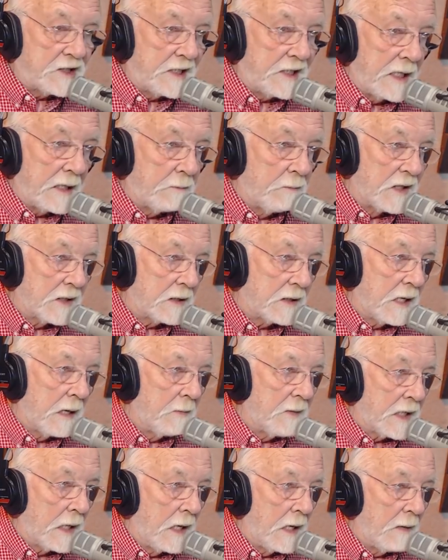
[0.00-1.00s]
segment
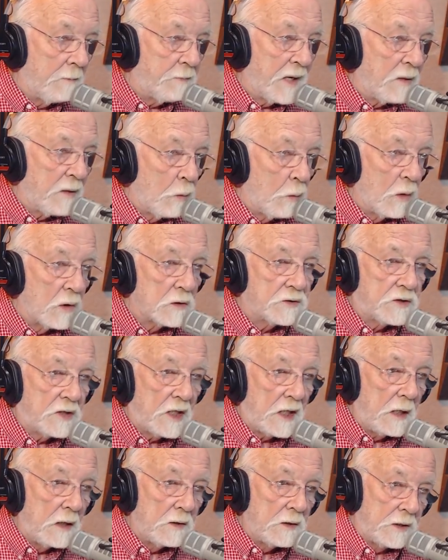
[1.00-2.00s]
coming up, and we'll
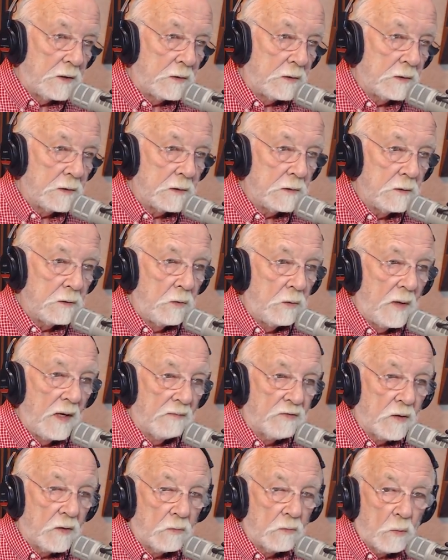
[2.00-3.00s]
tell you
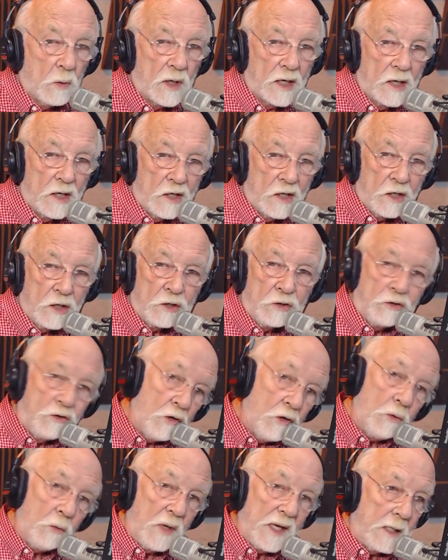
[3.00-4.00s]
whoever we're going to
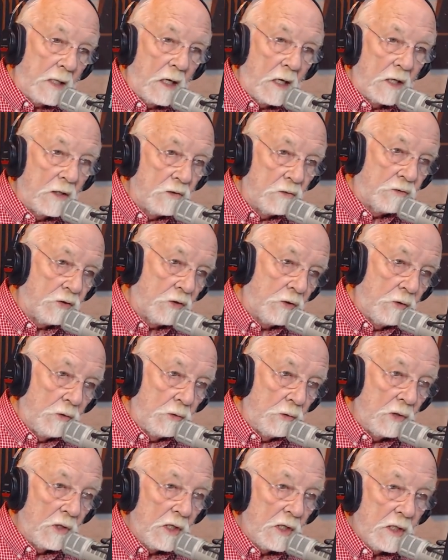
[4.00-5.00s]
do it
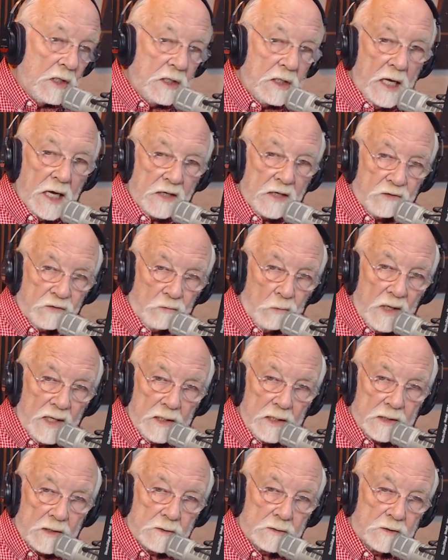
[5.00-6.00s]
unto next
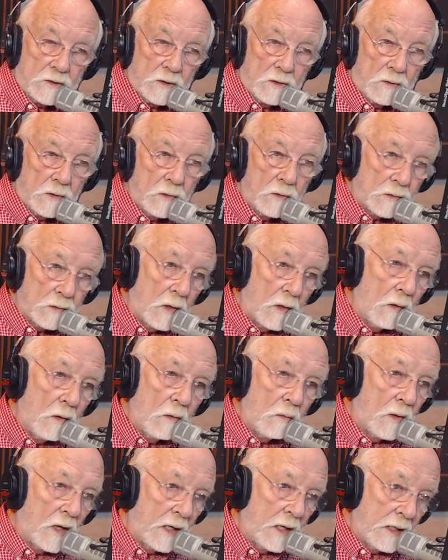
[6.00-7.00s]
week. So don't
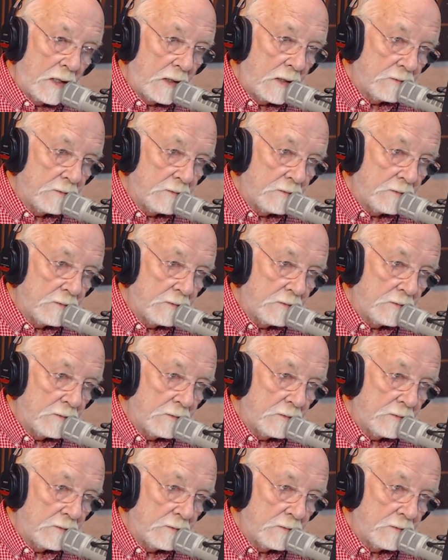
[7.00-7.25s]
go away.